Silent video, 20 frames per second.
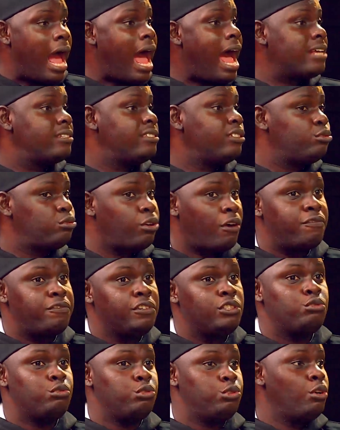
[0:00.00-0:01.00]
has the
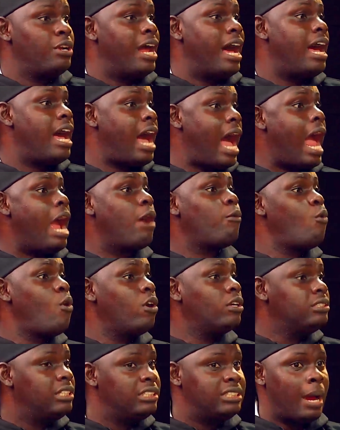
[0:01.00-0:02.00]
trophies to show that I
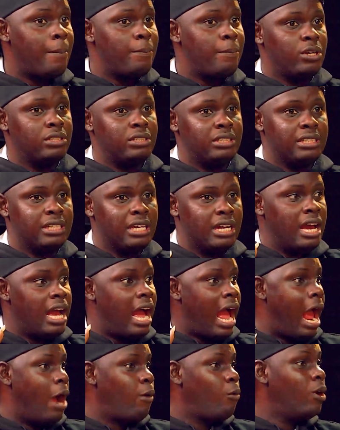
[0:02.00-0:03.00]
won the Champions League,
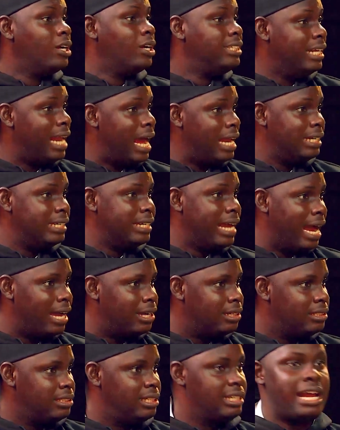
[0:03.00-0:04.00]
I won the La Liga.
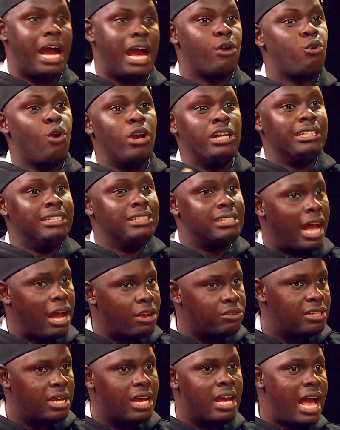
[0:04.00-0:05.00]
He can go in his
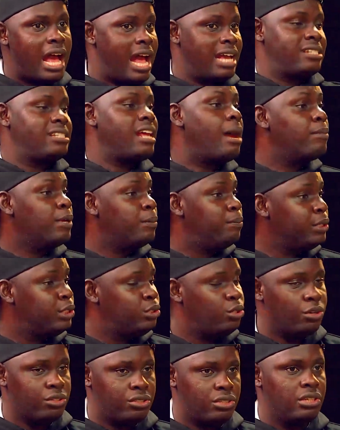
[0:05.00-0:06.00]
house and snap the
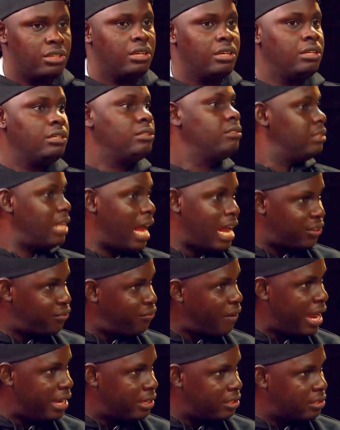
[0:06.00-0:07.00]
pictures. That's
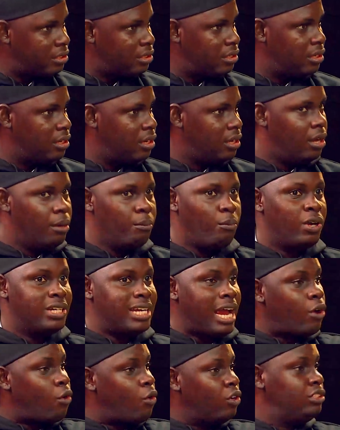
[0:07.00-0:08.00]
fine. But
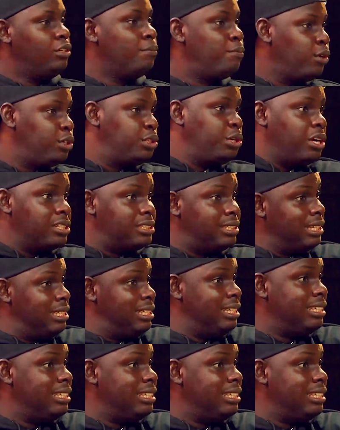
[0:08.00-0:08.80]
their contributions this